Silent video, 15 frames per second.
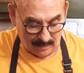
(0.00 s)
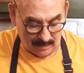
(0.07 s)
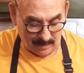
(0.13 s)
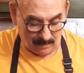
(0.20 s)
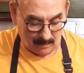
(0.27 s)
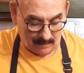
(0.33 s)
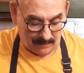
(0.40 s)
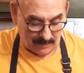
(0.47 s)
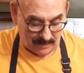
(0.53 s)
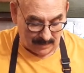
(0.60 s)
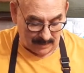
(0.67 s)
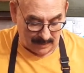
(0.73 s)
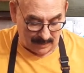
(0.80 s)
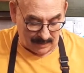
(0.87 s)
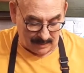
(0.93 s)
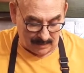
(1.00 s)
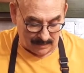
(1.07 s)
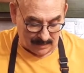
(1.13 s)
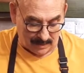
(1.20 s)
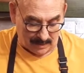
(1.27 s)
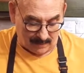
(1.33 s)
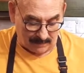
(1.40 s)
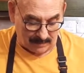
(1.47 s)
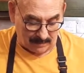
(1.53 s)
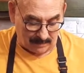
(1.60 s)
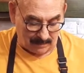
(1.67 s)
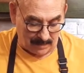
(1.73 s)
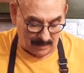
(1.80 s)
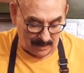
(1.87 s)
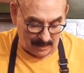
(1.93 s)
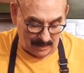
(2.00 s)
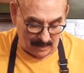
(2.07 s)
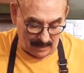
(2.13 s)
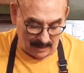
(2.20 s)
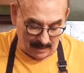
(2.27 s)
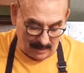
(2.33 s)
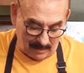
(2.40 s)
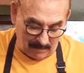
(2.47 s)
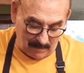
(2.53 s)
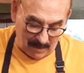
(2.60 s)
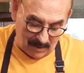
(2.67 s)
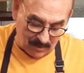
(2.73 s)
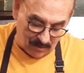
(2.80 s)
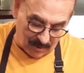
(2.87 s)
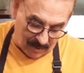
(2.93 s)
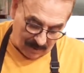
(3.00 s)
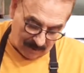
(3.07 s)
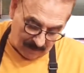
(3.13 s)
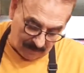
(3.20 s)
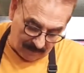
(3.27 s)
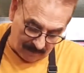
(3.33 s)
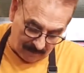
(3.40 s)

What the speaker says: I won't fit that in there, so I'll have to measure it out.